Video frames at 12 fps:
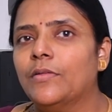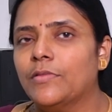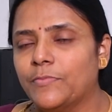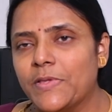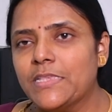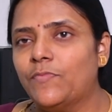
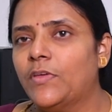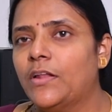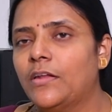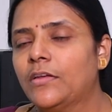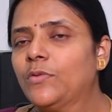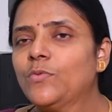
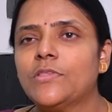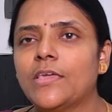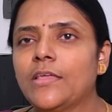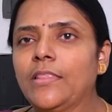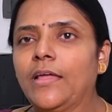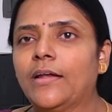specifically to
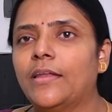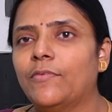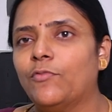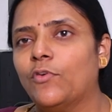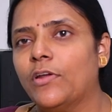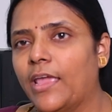say that
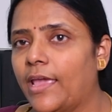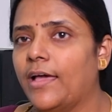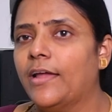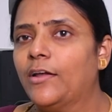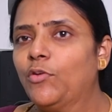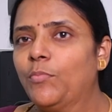for
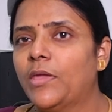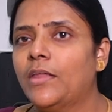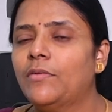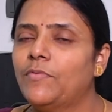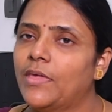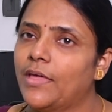AI
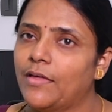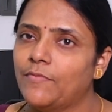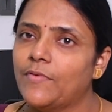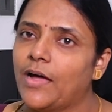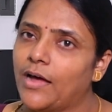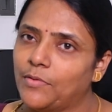domain, we
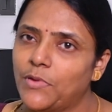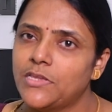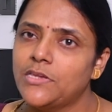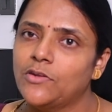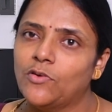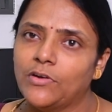have
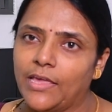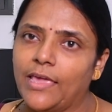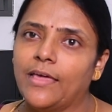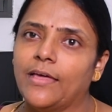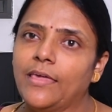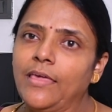
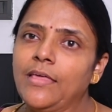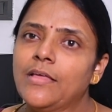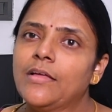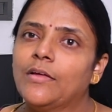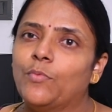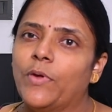rbg.ai,
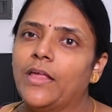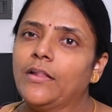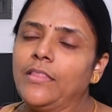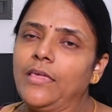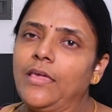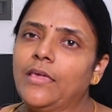where
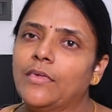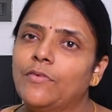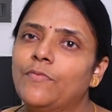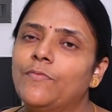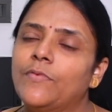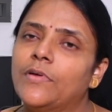they
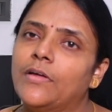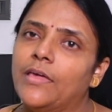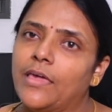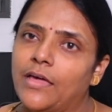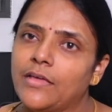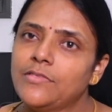give
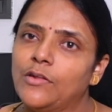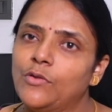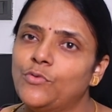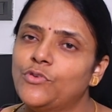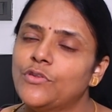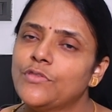AI
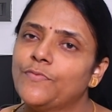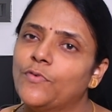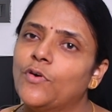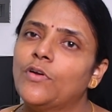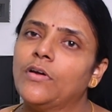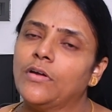solutions
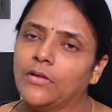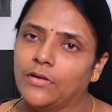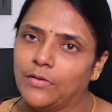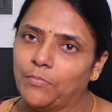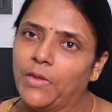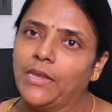for
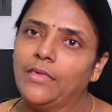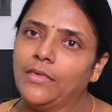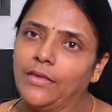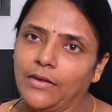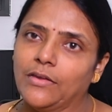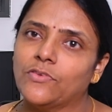
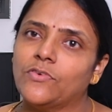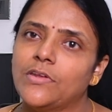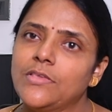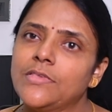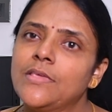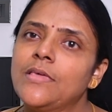many
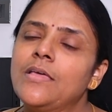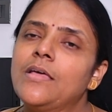industries.